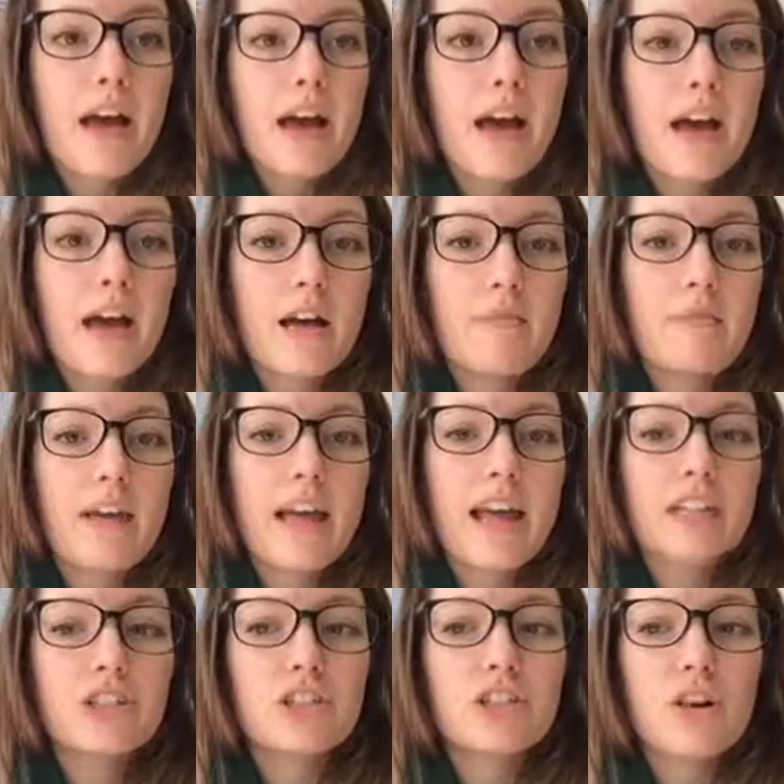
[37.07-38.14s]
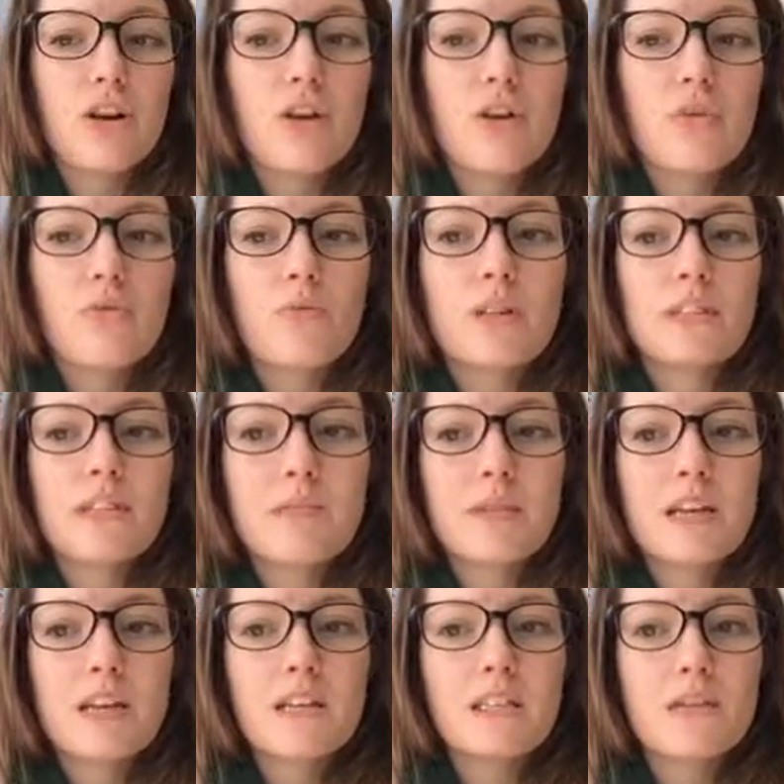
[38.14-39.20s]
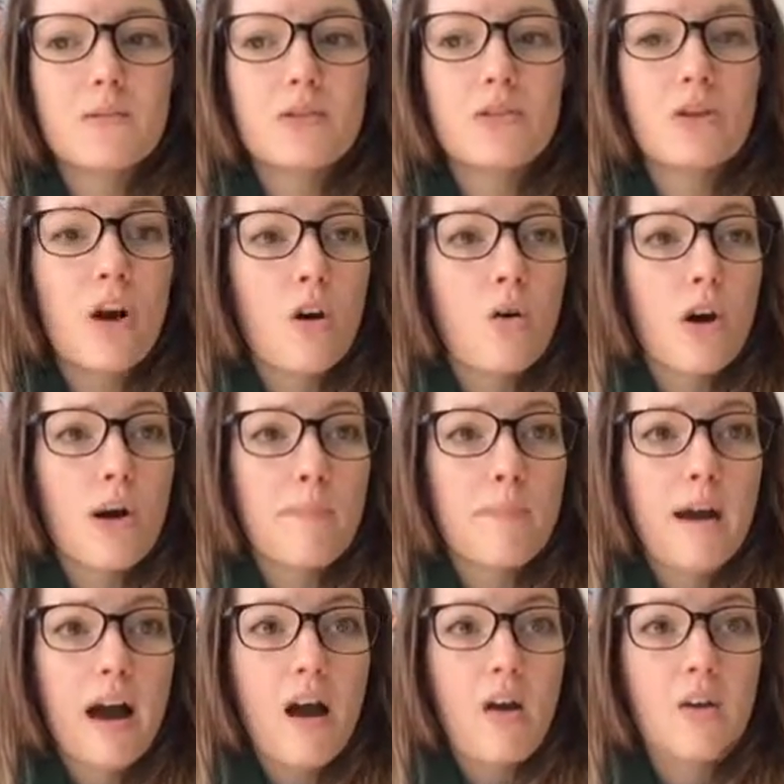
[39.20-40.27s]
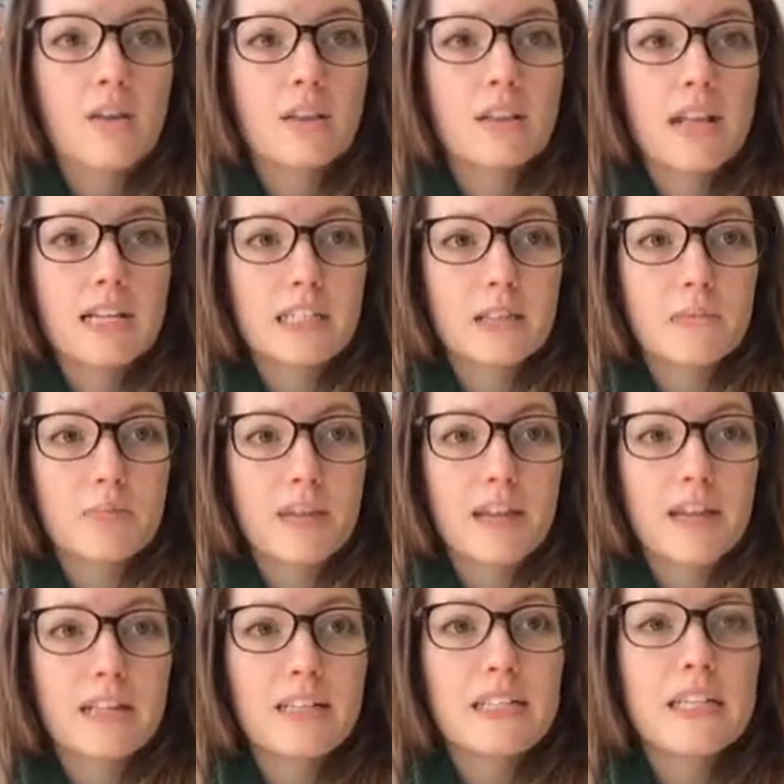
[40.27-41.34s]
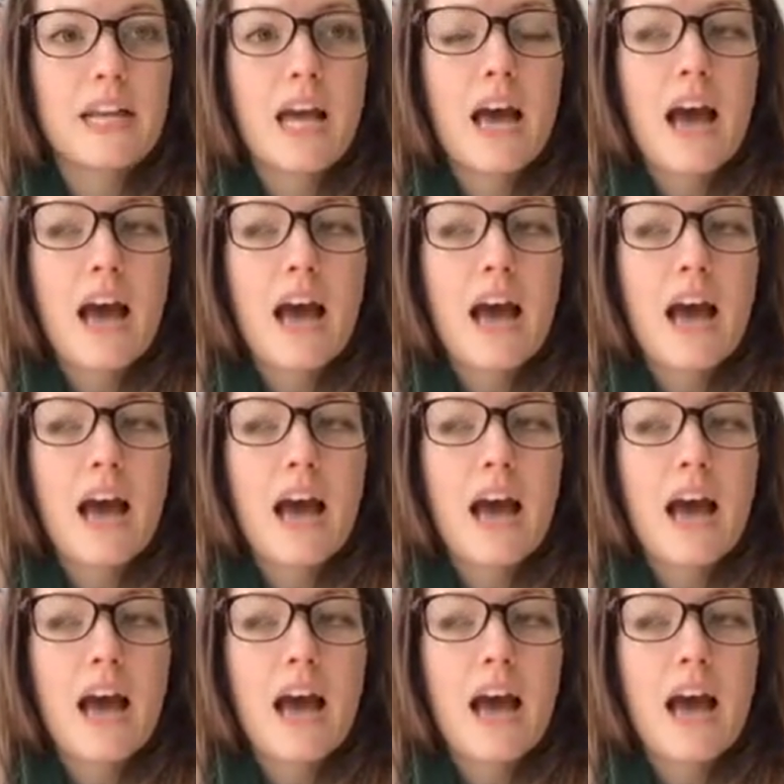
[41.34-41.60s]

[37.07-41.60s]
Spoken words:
And so something to note about lesson plans,